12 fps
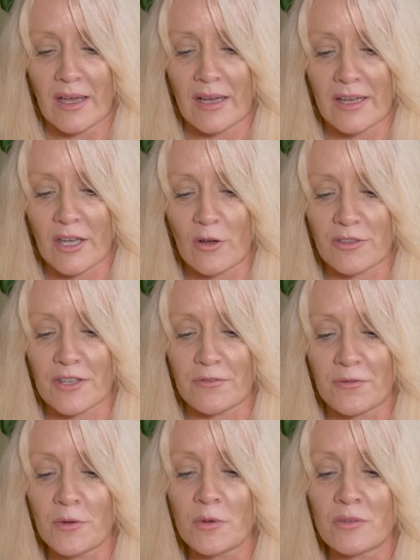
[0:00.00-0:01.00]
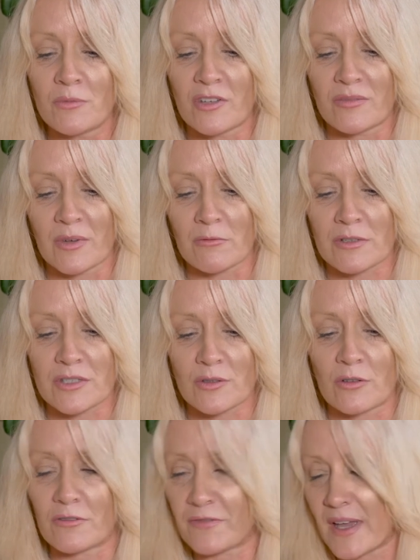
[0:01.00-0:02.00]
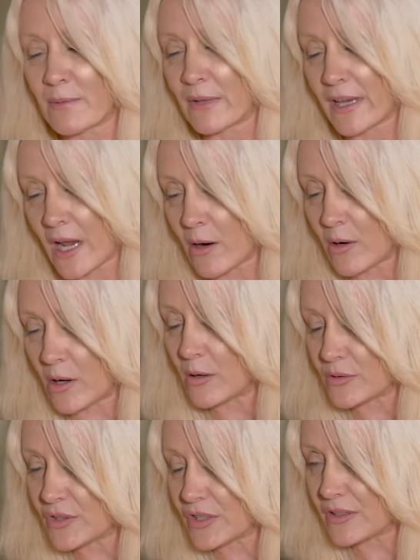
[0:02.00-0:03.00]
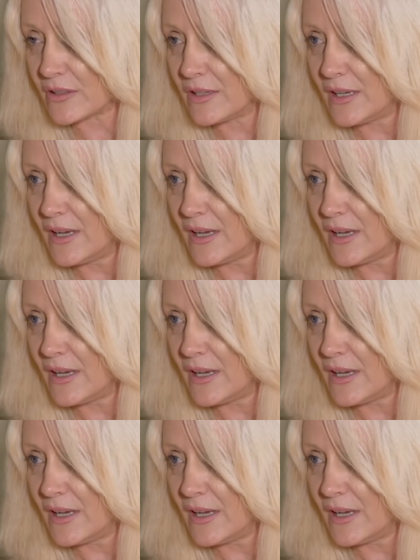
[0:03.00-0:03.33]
a healthy food movement restore family agriculture,